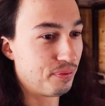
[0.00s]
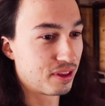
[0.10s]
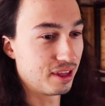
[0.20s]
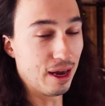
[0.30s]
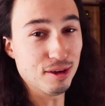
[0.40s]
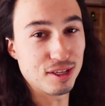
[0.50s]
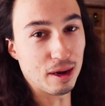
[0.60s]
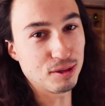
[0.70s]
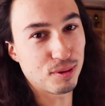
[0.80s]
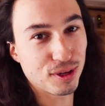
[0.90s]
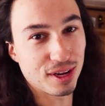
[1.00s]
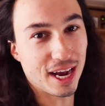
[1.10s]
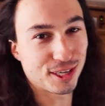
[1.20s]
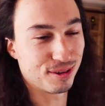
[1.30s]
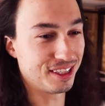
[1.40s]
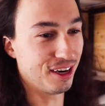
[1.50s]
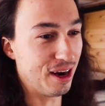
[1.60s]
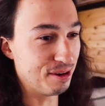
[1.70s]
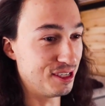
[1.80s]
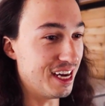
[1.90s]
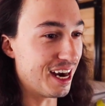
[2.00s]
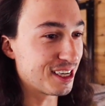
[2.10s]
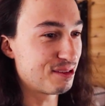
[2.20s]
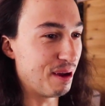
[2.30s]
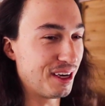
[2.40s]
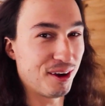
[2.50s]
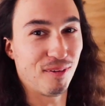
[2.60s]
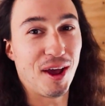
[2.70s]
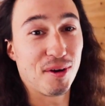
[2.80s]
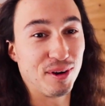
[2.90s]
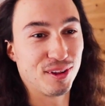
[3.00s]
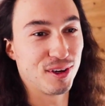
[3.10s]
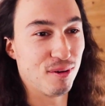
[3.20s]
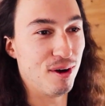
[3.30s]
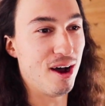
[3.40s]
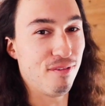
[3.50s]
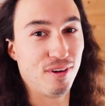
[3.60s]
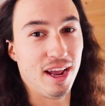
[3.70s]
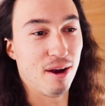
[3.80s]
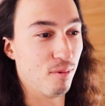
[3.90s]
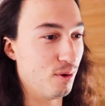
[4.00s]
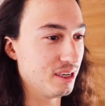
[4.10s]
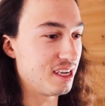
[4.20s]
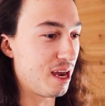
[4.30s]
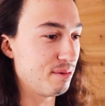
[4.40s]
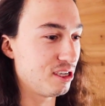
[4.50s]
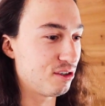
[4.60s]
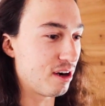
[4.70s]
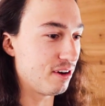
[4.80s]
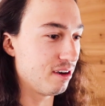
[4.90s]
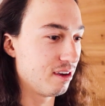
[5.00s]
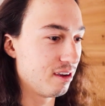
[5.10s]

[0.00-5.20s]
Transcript: that was that was really good action right there. I was not expecting a rattle reel to go off at what time is it, Trevor?